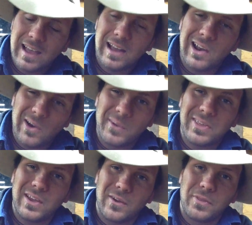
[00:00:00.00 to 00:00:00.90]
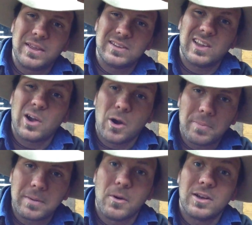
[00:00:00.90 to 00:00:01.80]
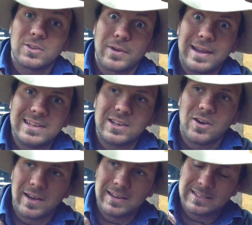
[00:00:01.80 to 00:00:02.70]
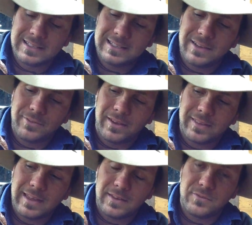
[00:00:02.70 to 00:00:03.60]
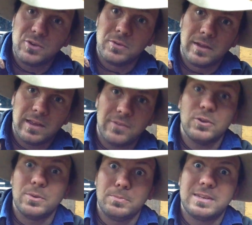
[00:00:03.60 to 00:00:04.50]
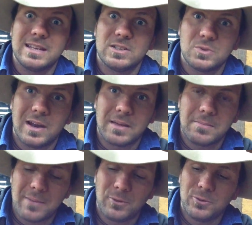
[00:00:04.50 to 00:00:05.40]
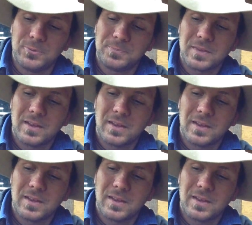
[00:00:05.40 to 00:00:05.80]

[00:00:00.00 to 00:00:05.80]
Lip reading: along with the odd things like hopping mice or antechinus and stuff like that, a few desert-dwelling mammals.